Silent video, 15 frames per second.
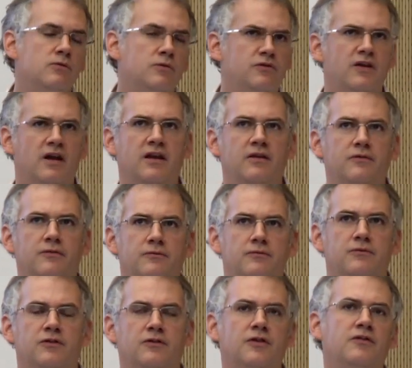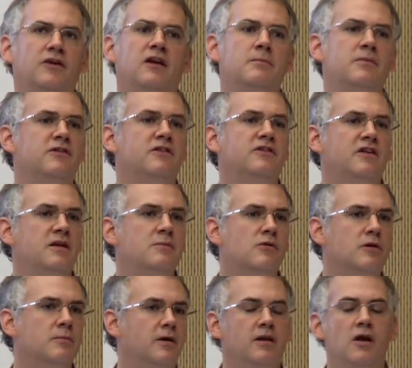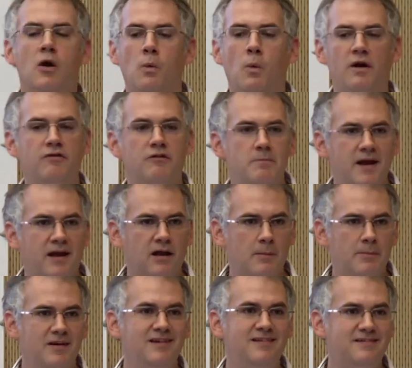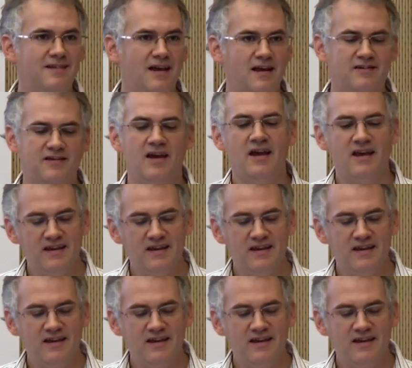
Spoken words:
who's not in the certificate business anymore, but one of the big companies says,